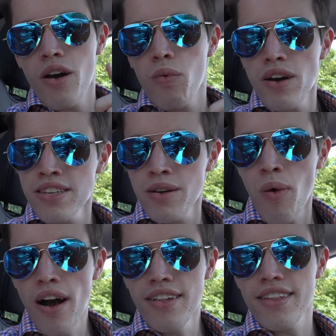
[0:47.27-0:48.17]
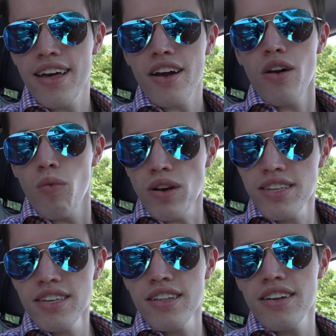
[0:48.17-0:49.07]
What is he wanting there? What's
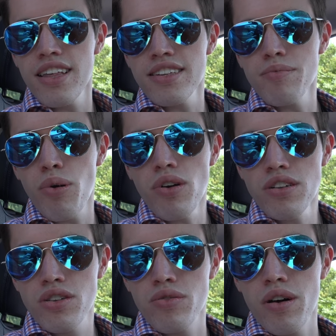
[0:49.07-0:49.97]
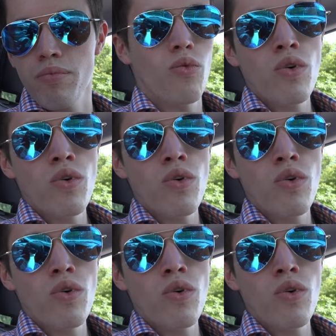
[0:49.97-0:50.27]
in there that's important to him?